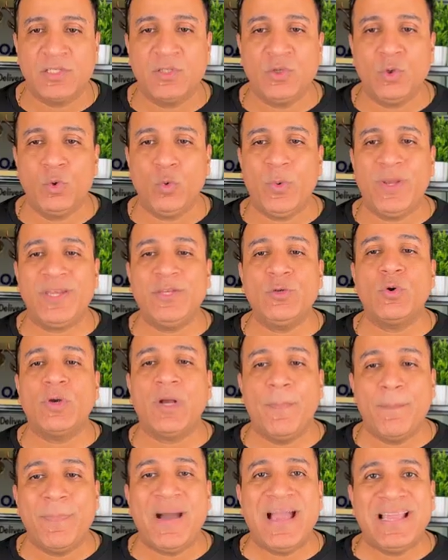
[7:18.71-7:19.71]
So when you
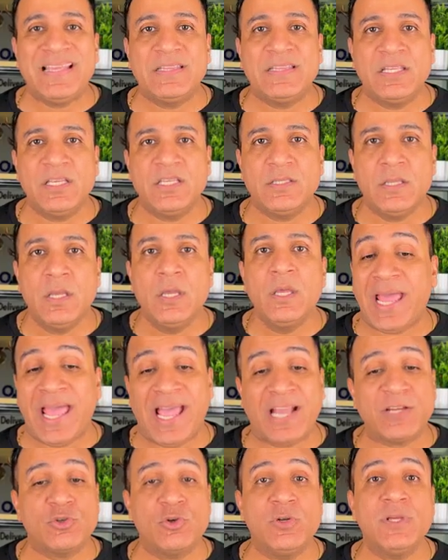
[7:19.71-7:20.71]
combine these,
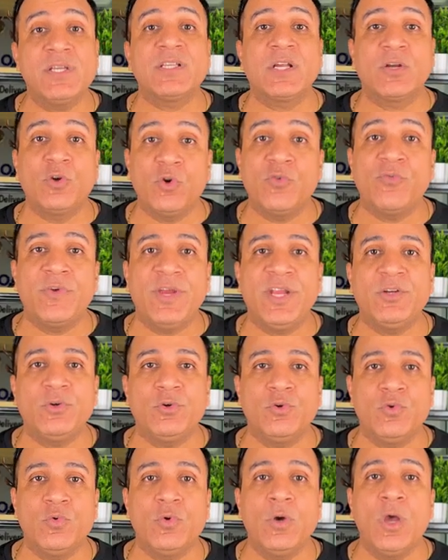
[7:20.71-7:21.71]
actually is a good way to
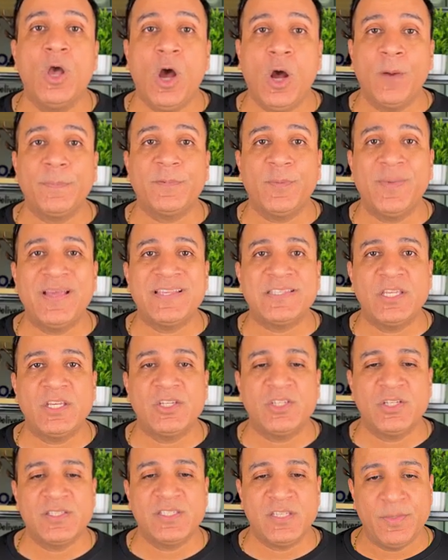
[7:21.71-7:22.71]
do
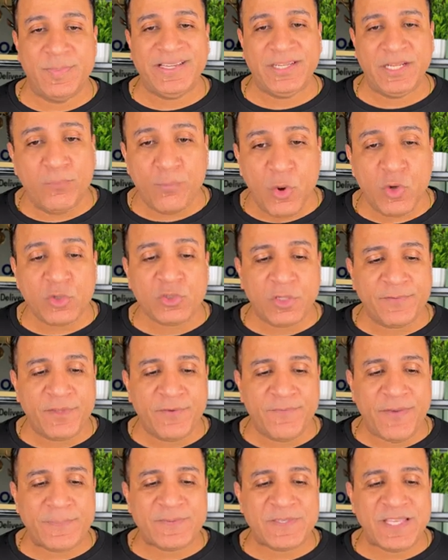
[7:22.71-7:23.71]
optimization semantic. Most of the
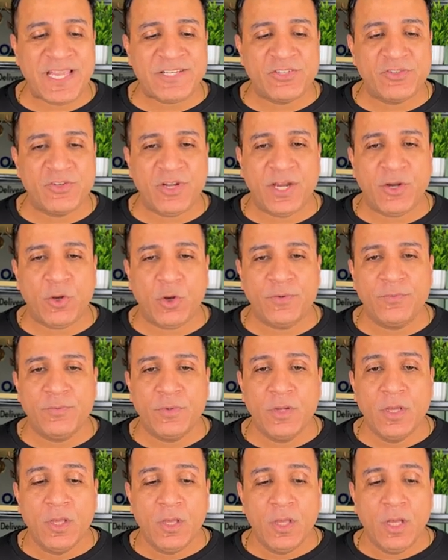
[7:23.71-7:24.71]
websites run on
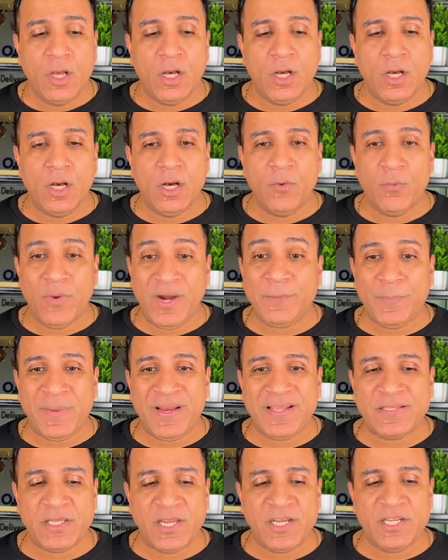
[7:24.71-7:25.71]

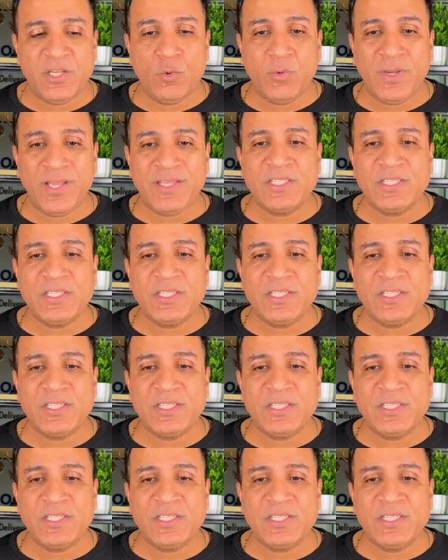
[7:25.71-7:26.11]
WordPress, and you can